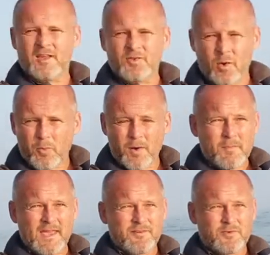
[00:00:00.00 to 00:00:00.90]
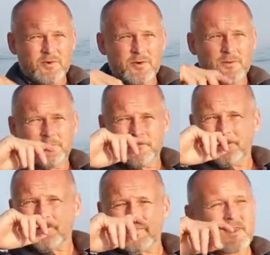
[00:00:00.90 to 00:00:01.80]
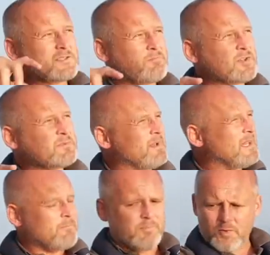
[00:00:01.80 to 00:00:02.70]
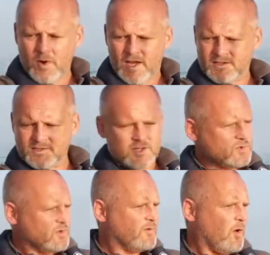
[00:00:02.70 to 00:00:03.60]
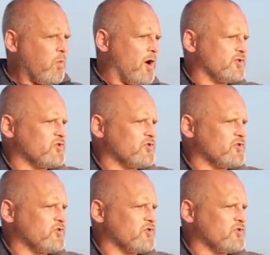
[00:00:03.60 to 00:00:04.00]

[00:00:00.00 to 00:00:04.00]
Not what I'm here for. There's a possibility of bull huss, so I've got wire